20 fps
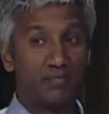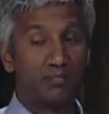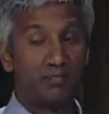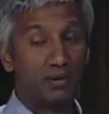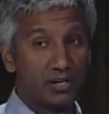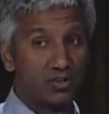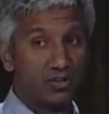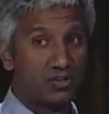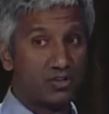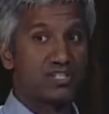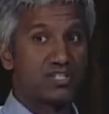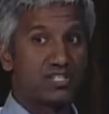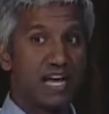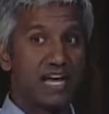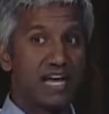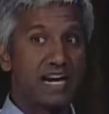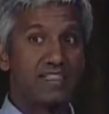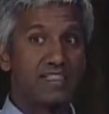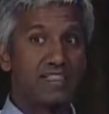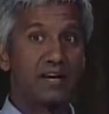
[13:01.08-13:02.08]
on the merchant
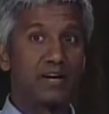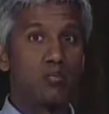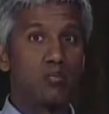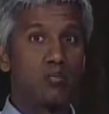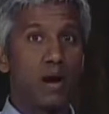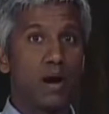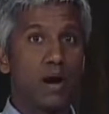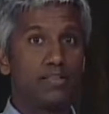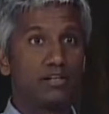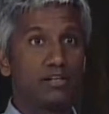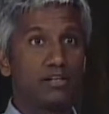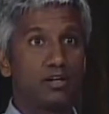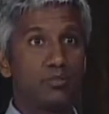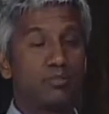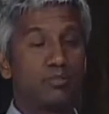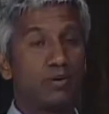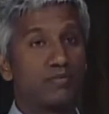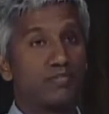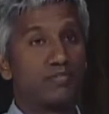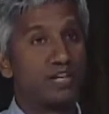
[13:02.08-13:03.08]
side, I think whether
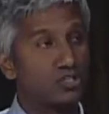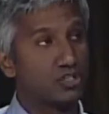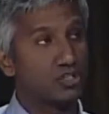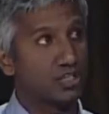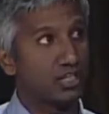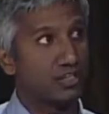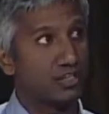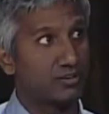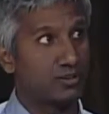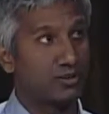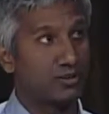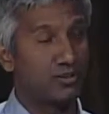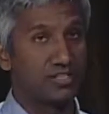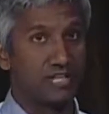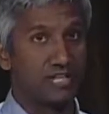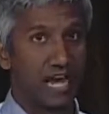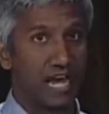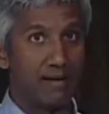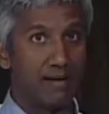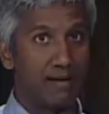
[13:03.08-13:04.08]
you're provisioning through
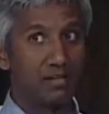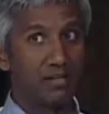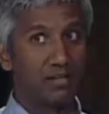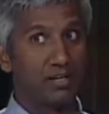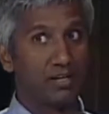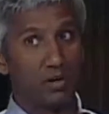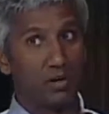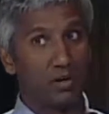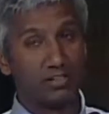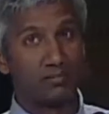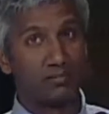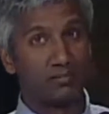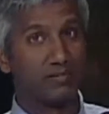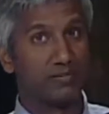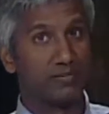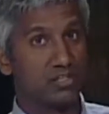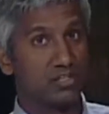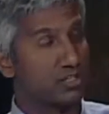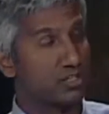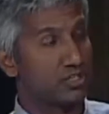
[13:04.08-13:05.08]
the tablet or whether you're
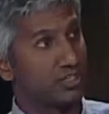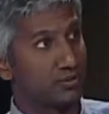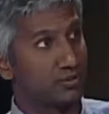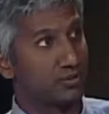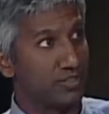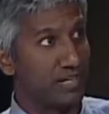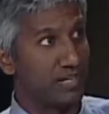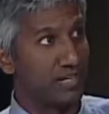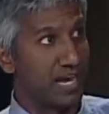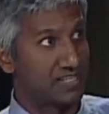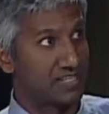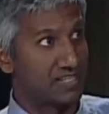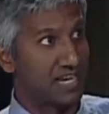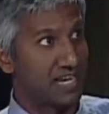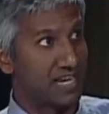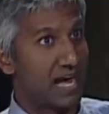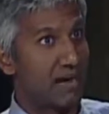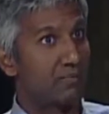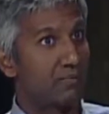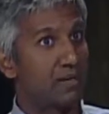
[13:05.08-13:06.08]
provisioning through the
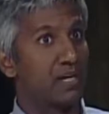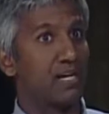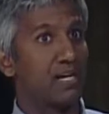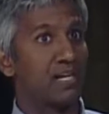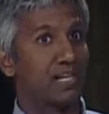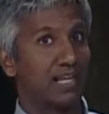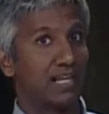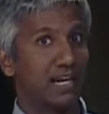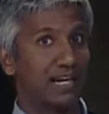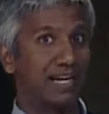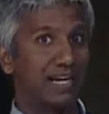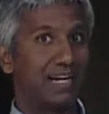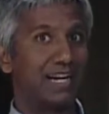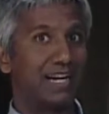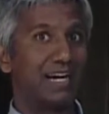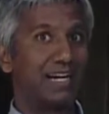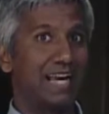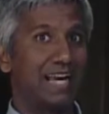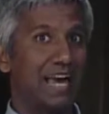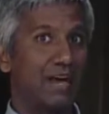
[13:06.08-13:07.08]
desktop,
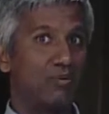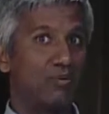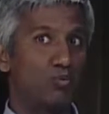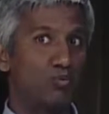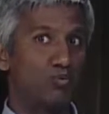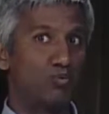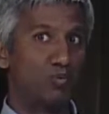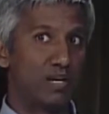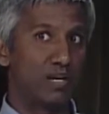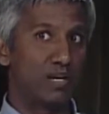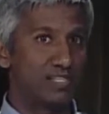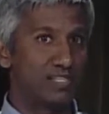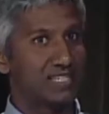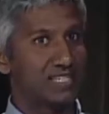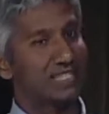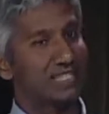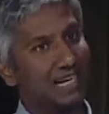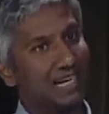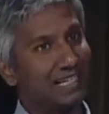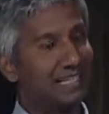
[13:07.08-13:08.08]
again, it's
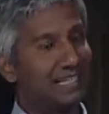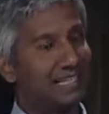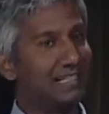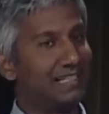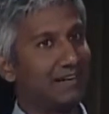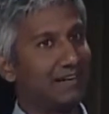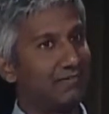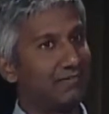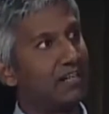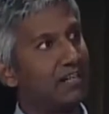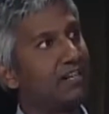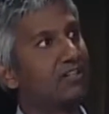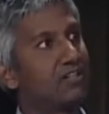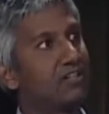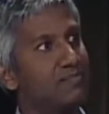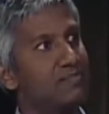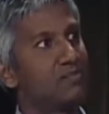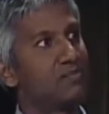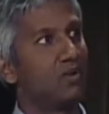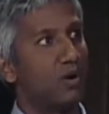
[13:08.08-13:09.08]
slightly different in
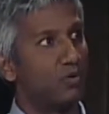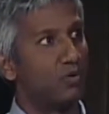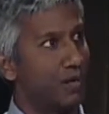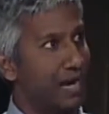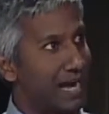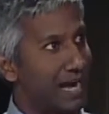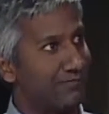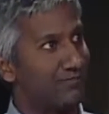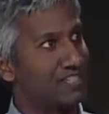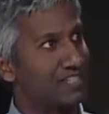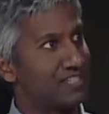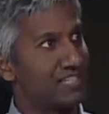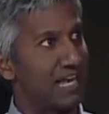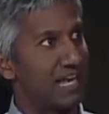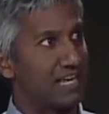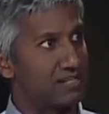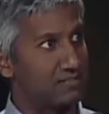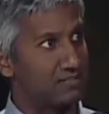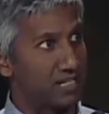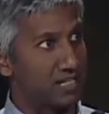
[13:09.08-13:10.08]
terms of what we
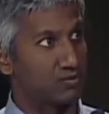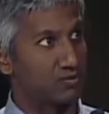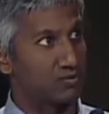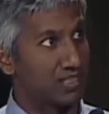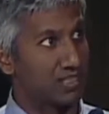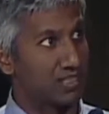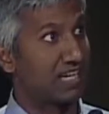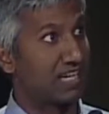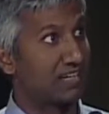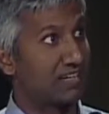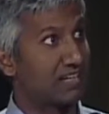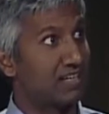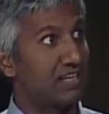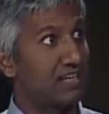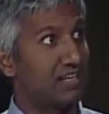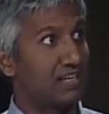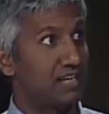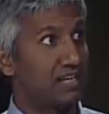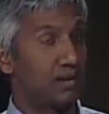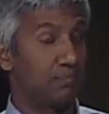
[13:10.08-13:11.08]
emphasize because we think,
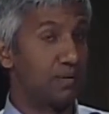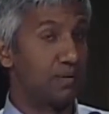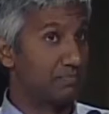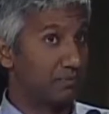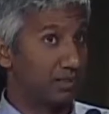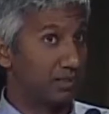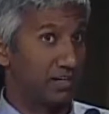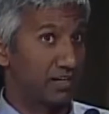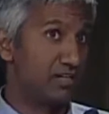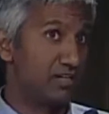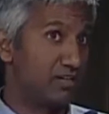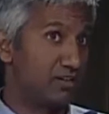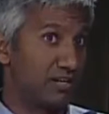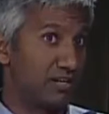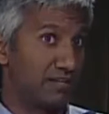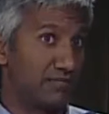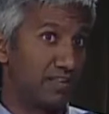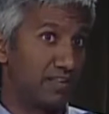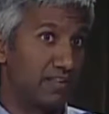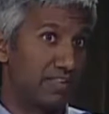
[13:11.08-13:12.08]
people are going to do
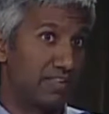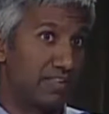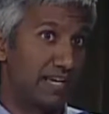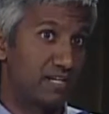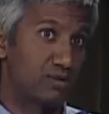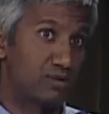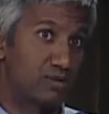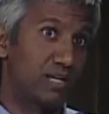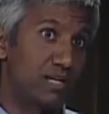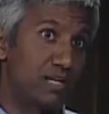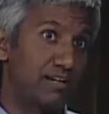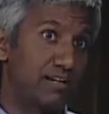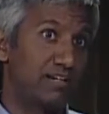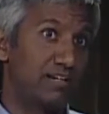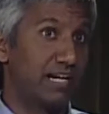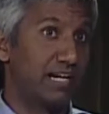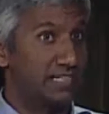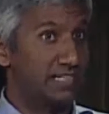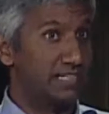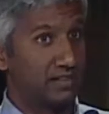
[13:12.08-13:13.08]
different things. But
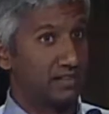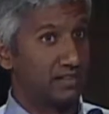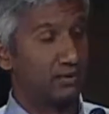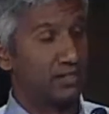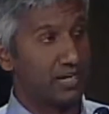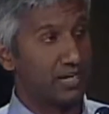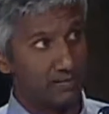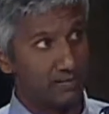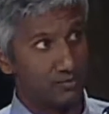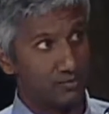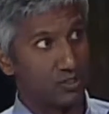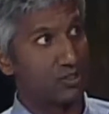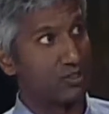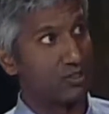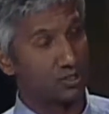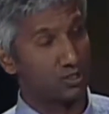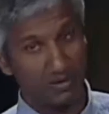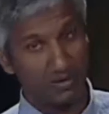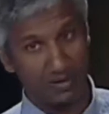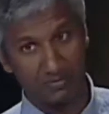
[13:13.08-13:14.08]
even like deal redemption,
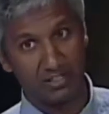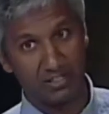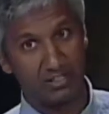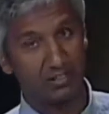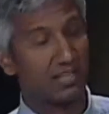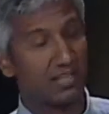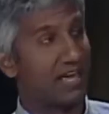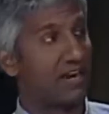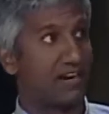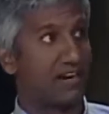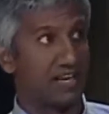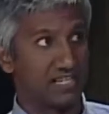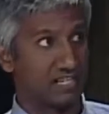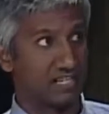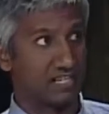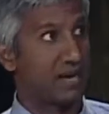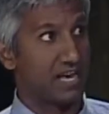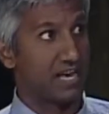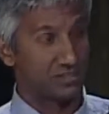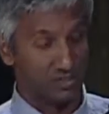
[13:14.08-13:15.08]
you should be able to do that on
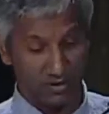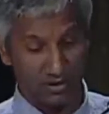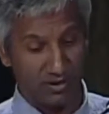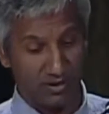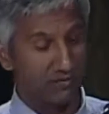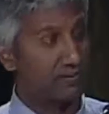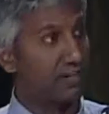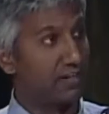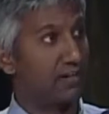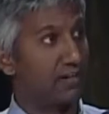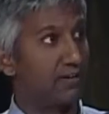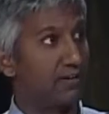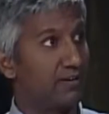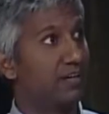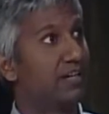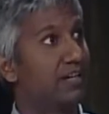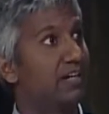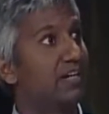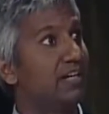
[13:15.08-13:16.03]
SMS or on a phone.